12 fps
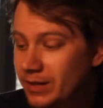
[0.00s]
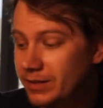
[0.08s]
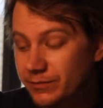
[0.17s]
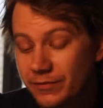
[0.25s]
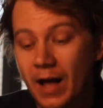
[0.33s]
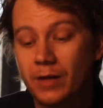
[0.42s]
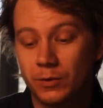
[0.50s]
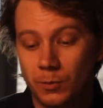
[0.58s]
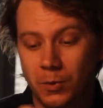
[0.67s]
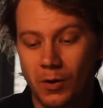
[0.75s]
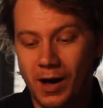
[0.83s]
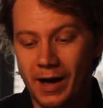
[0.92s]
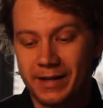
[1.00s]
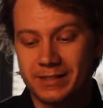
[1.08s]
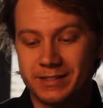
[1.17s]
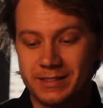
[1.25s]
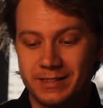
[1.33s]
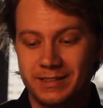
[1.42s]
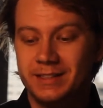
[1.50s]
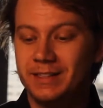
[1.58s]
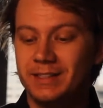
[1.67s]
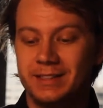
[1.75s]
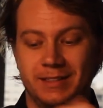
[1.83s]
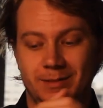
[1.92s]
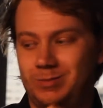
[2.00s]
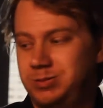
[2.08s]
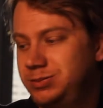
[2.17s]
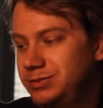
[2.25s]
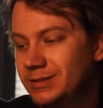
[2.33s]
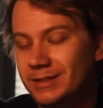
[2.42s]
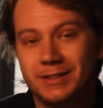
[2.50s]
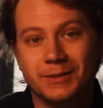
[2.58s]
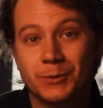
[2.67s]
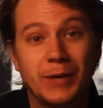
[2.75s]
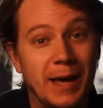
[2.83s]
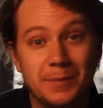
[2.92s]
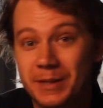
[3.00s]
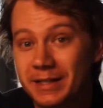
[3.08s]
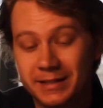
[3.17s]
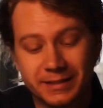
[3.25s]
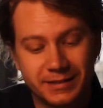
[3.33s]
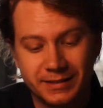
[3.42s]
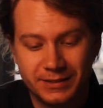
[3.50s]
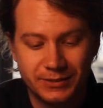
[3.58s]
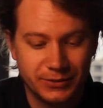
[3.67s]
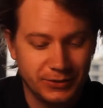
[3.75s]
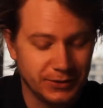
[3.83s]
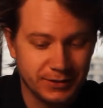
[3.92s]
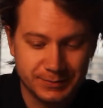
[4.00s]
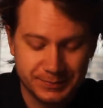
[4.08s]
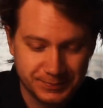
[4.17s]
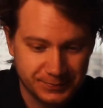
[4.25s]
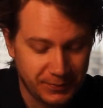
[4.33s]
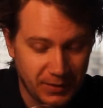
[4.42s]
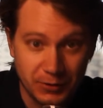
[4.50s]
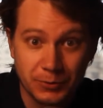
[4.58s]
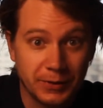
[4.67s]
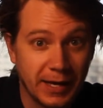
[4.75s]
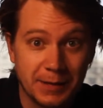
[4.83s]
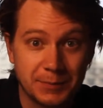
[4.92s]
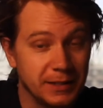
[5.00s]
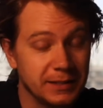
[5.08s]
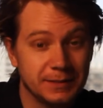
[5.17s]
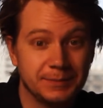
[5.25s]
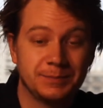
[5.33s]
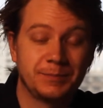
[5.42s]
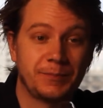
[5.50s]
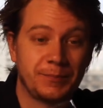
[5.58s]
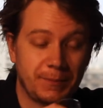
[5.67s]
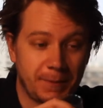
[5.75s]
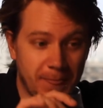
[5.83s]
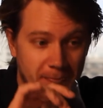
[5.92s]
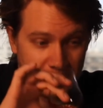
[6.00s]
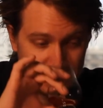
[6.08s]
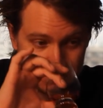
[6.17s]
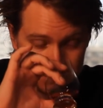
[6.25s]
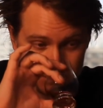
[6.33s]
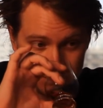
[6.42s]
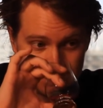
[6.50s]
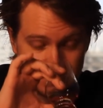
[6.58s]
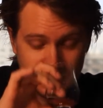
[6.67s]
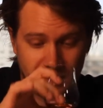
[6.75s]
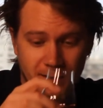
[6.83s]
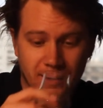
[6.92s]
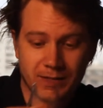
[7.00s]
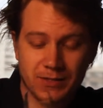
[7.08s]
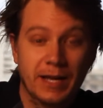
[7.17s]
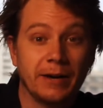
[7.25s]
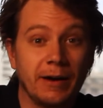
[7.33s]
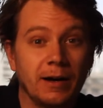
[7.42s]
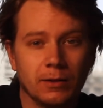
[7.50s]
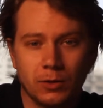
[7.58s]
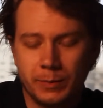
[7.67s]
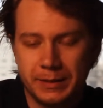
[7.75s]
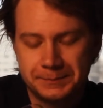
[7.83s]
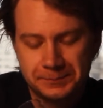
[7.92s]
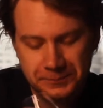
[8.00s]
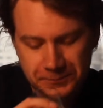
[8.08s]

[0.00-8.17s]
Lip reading: value-wise, you can't beat it. You can't beat it. I'll let this air out a little bit.